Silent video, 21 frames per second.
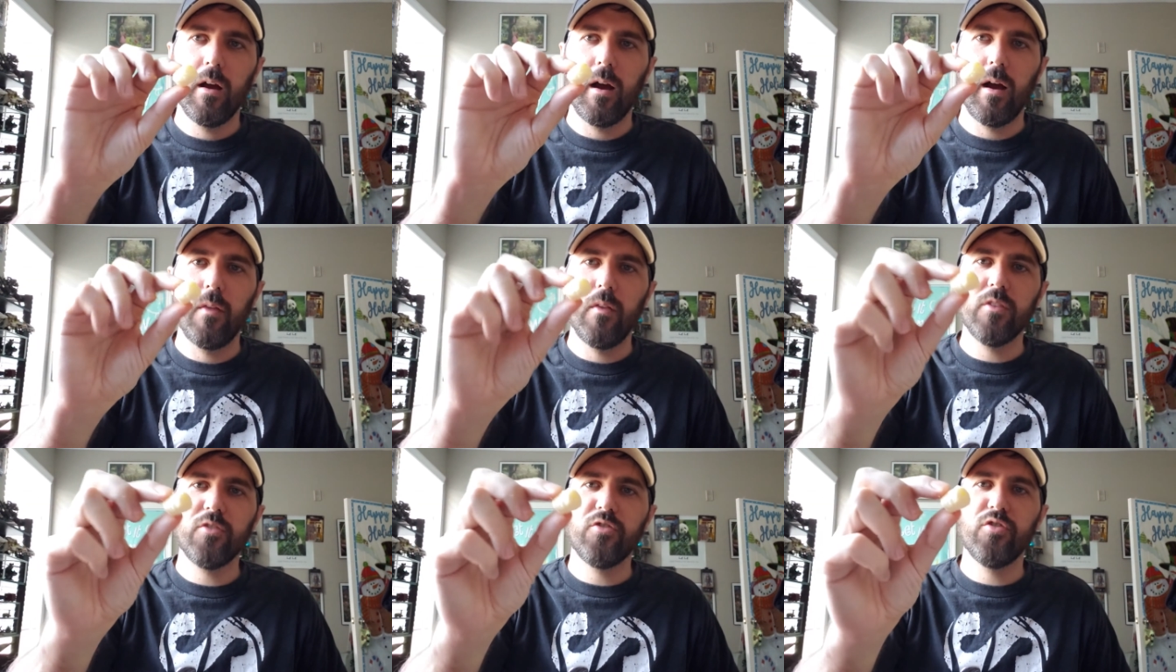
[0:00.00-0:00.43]

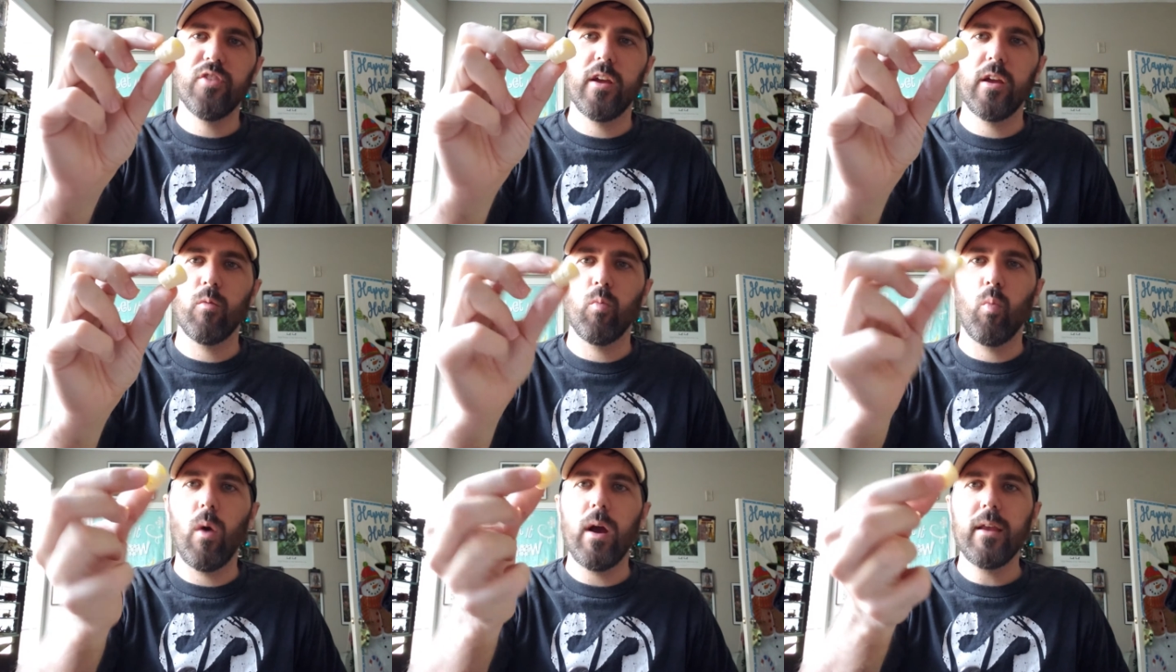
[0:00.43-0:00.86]
This is a
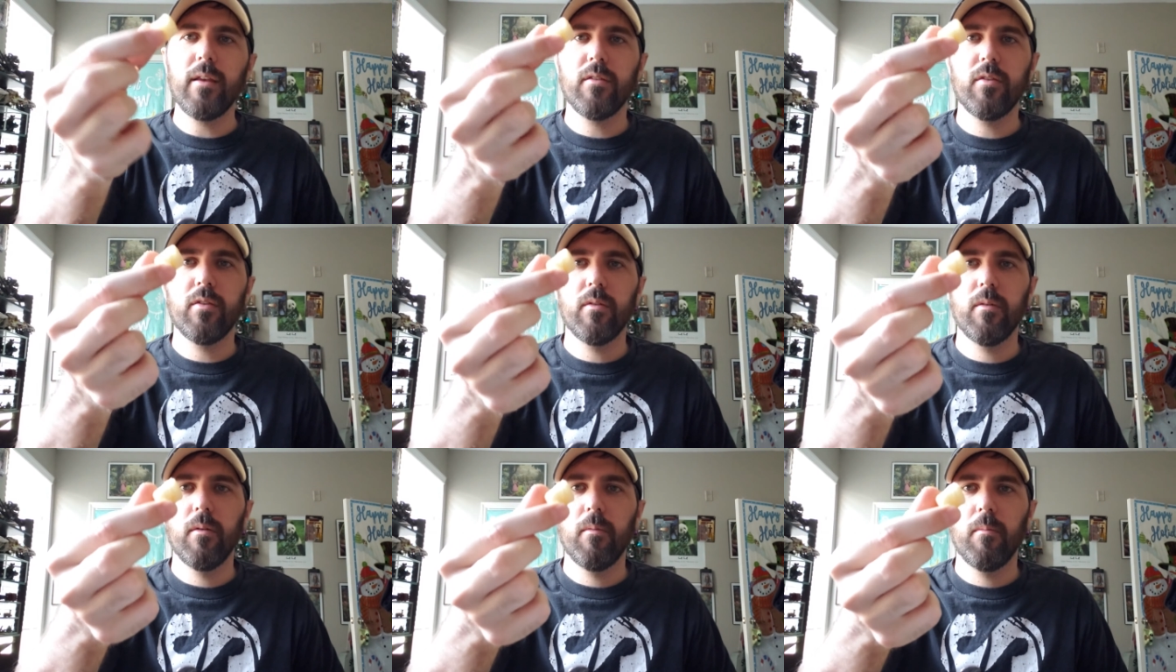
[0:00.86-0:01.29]

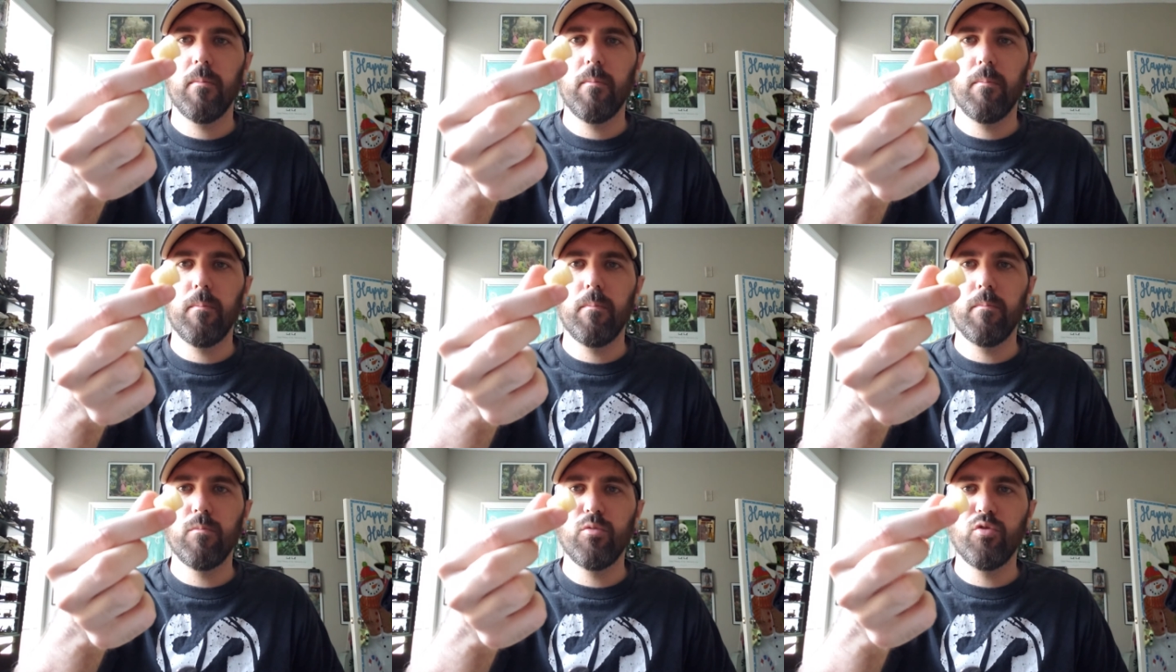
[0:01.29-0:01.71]
white
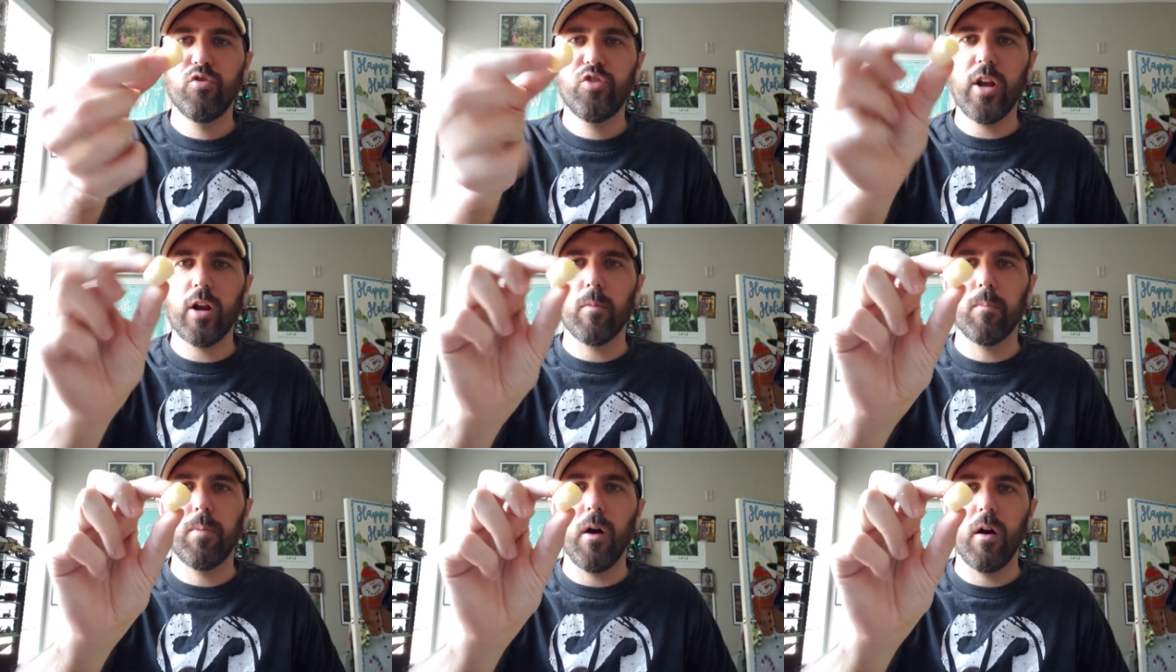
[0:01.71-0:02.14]

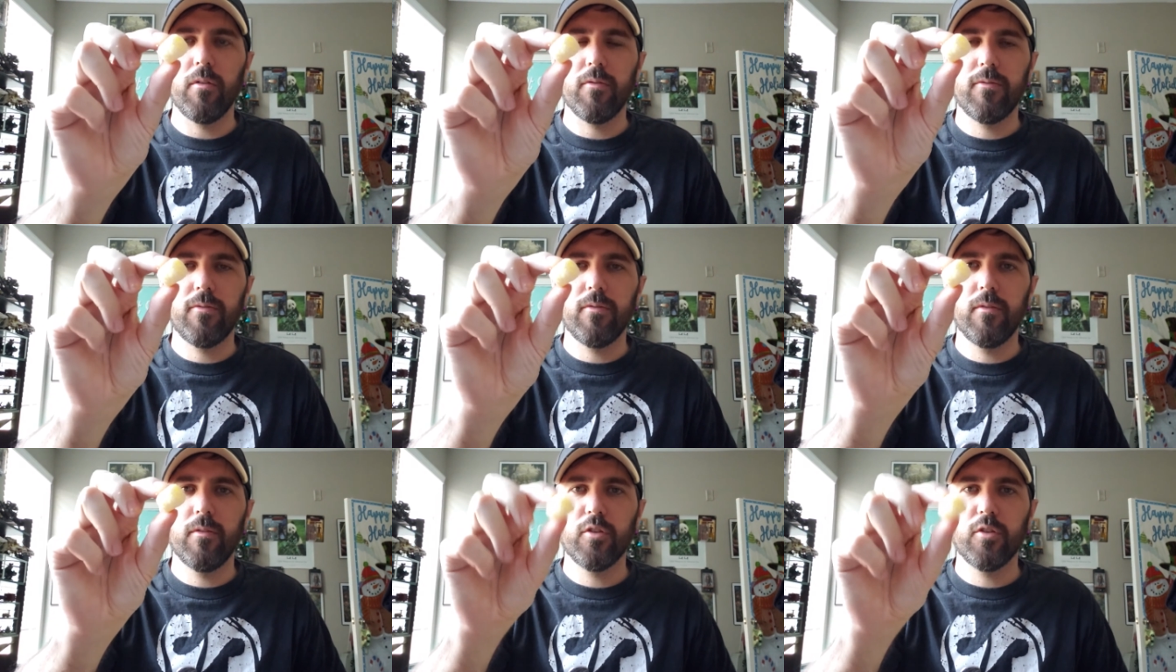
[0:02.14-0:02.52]
cheddar puff.